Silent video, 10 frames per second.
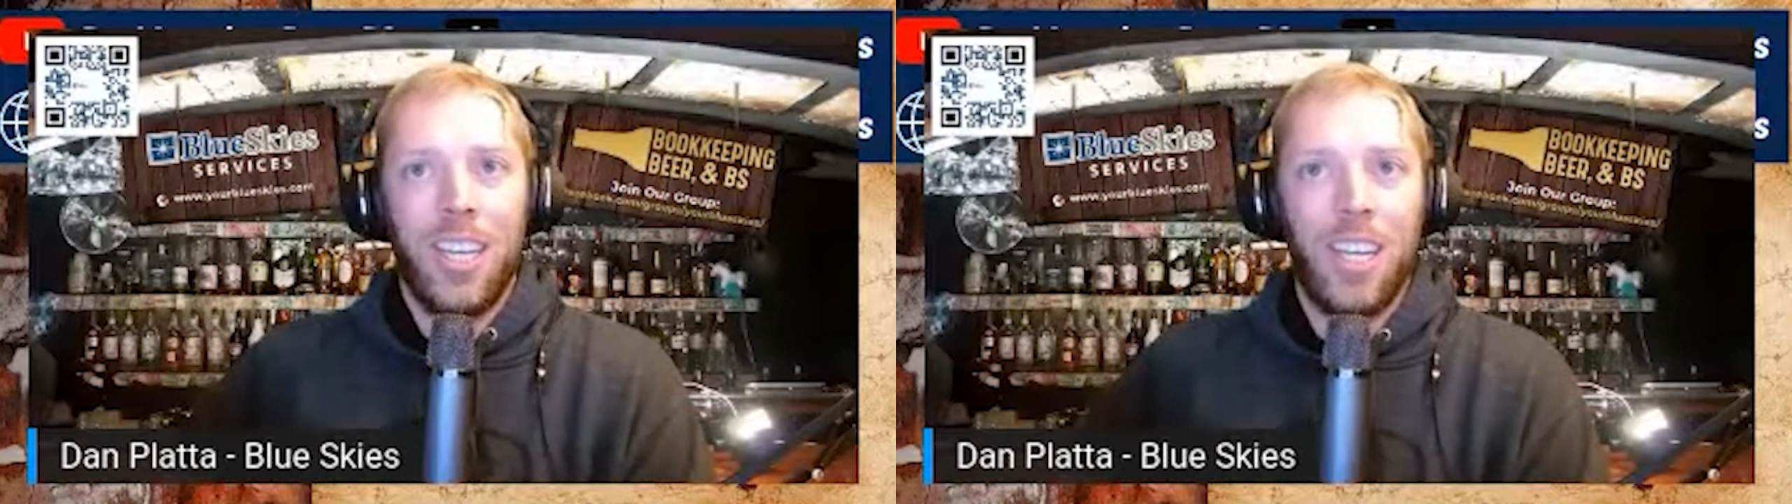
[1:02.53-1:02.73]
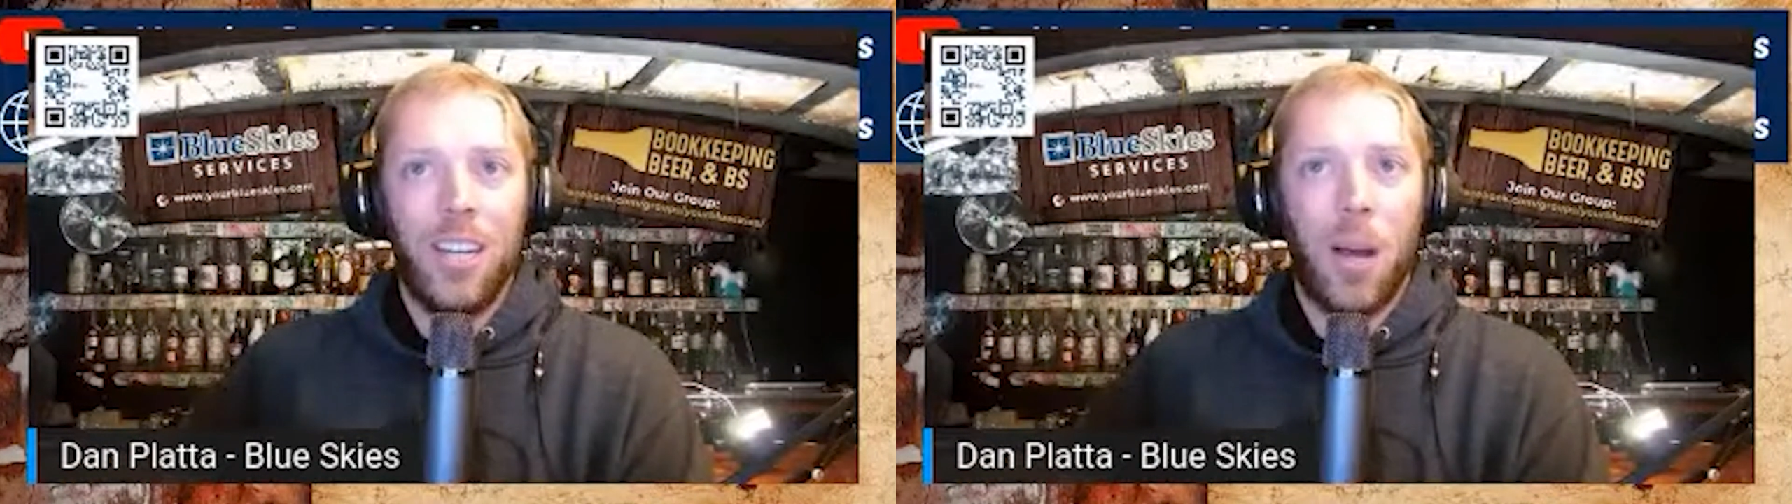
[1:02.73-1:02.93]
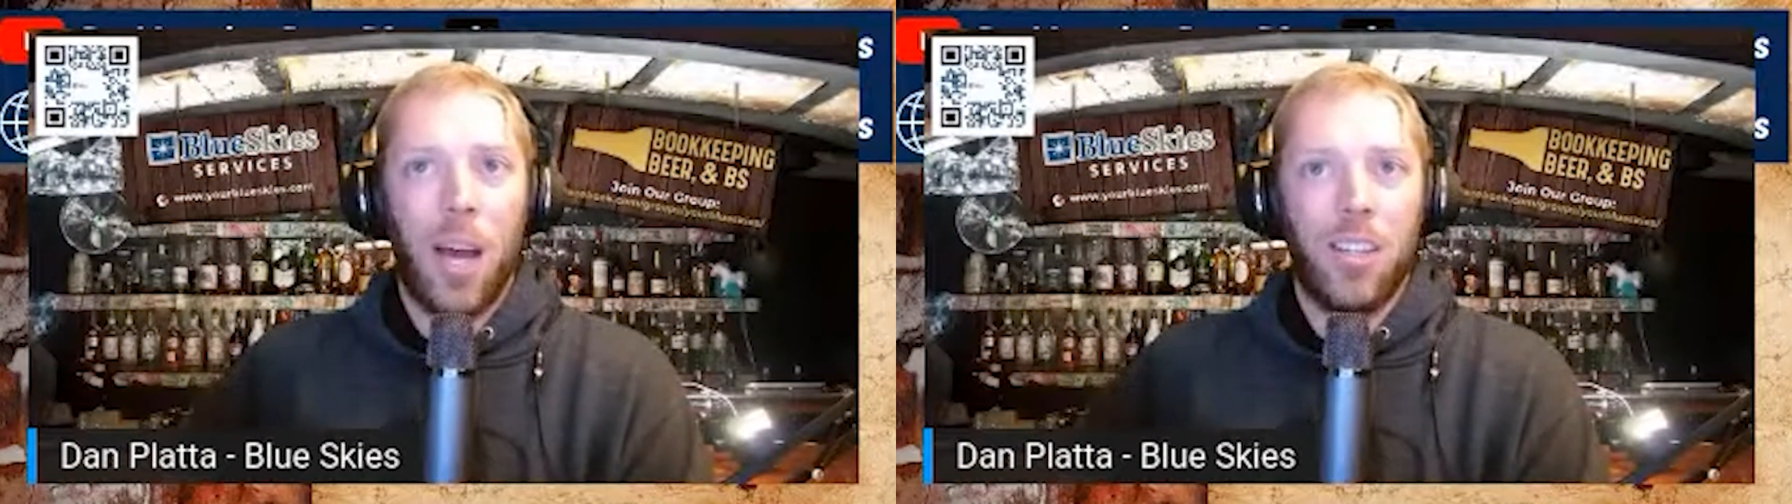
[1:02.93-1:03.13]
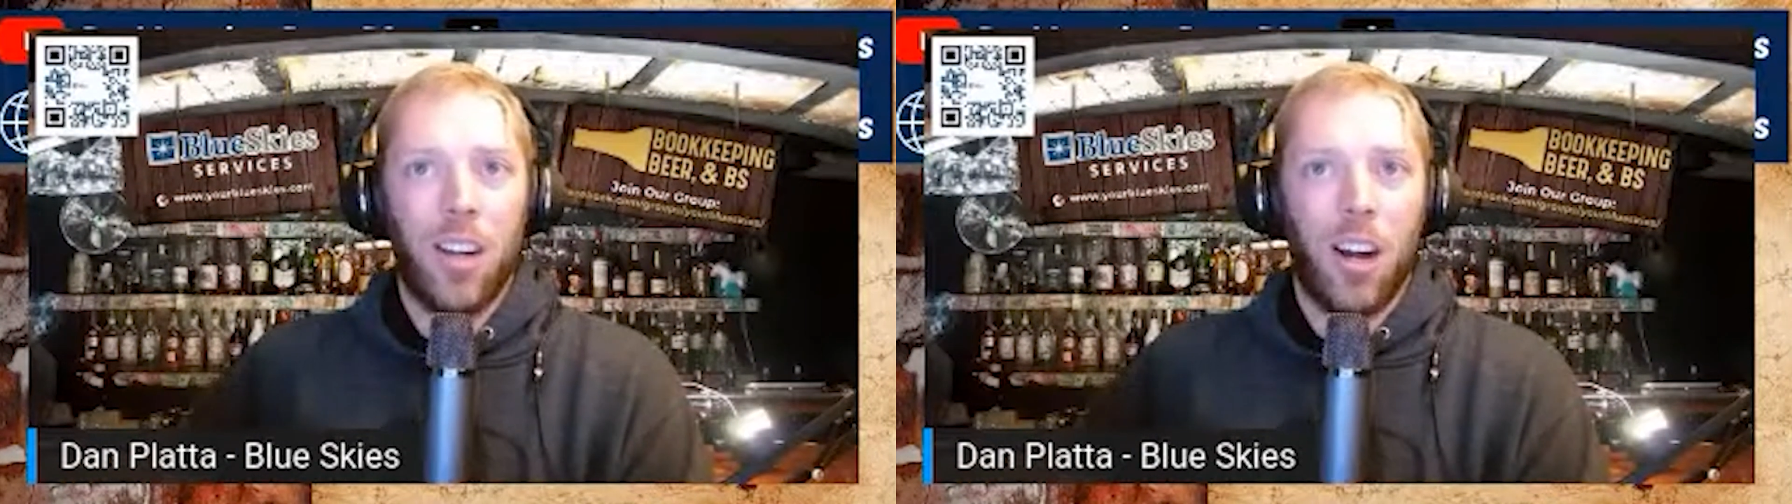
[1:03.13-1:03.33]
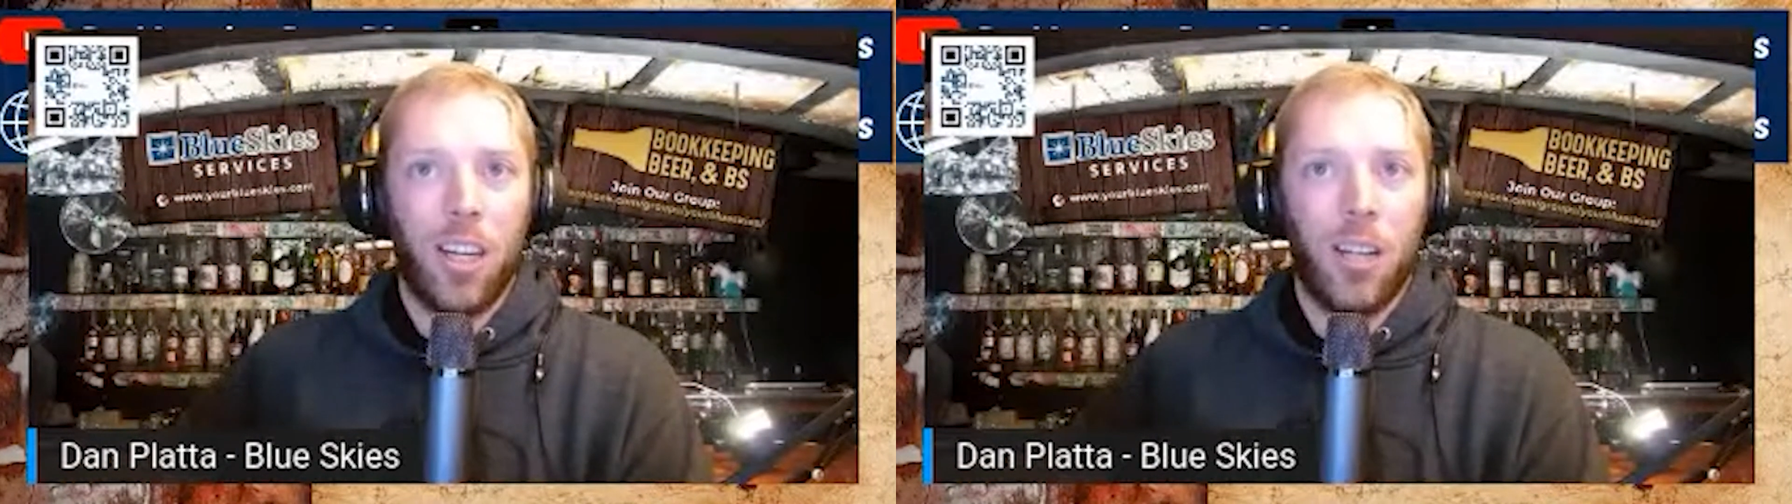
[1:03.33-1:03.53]
In my
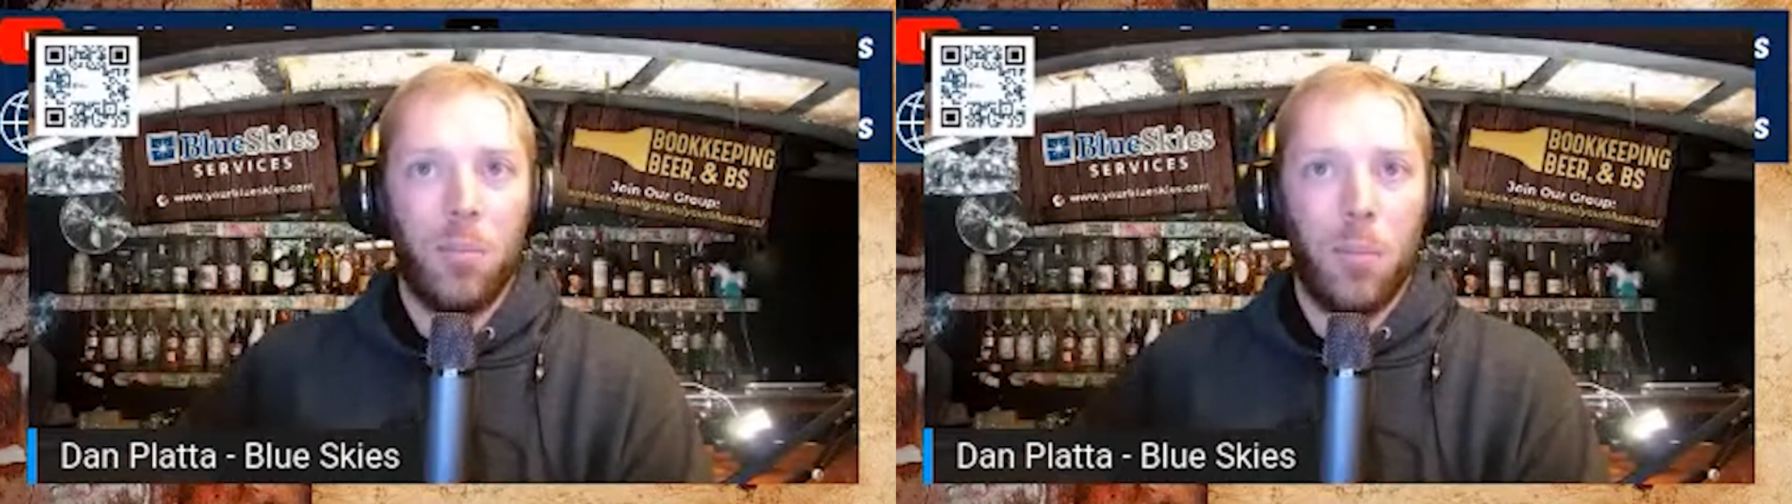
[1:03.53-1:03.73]
target